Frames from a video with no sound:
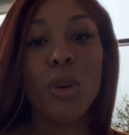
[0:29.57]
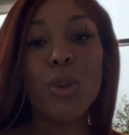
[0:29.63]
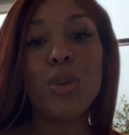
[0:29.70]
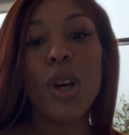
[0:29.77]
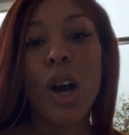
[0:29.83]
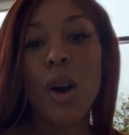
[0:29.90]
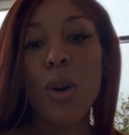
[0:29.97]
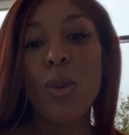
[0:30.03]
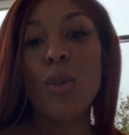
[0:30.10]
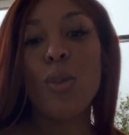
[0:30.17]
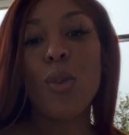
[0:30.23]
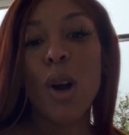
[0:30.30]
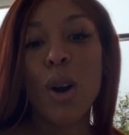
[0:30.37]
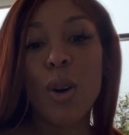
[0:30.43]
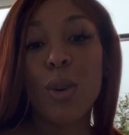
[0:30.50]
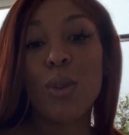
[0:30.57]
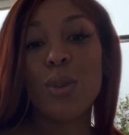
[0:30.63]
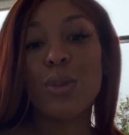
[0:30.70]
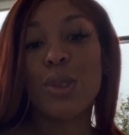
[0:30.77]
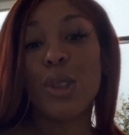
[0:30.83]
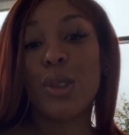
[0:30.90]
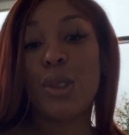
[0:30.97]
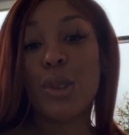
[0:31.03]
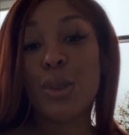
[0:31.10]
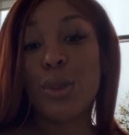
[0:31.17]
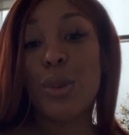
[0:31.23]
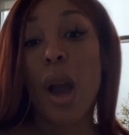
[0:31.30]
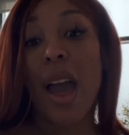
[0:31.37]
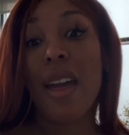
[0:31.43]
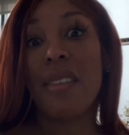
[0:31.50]
you don't want to
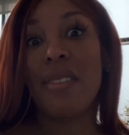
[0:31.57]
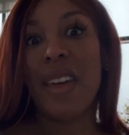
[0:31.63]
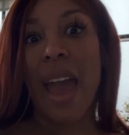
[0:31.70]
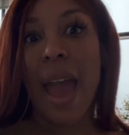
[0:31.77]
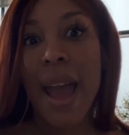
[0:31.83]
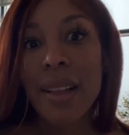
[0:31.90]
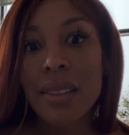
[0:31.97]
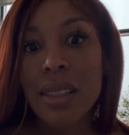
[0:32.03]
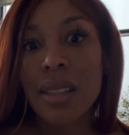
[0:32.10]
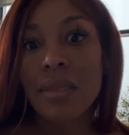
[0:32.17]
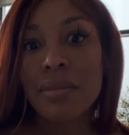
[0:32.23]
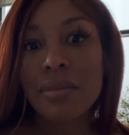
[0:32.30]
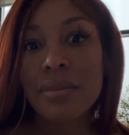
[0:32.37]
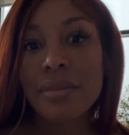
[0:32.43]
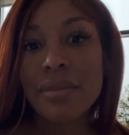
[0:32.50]
do that